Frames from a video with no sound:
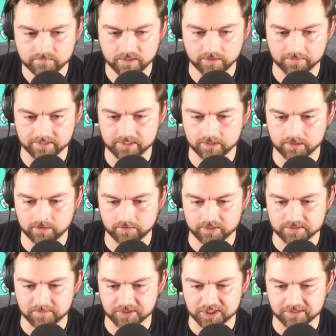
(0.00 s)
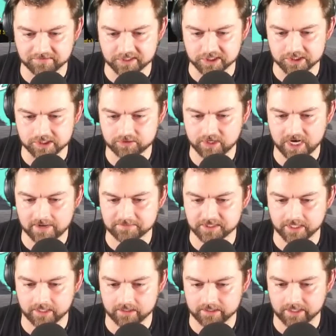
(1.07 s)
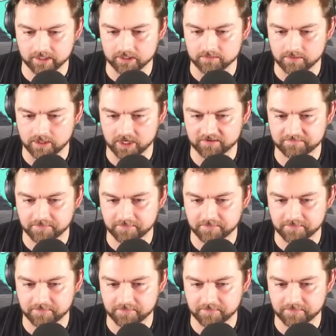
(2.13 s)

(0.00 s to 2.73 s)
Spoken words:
There we go. There's a bunch of divisions trapped and kill them off.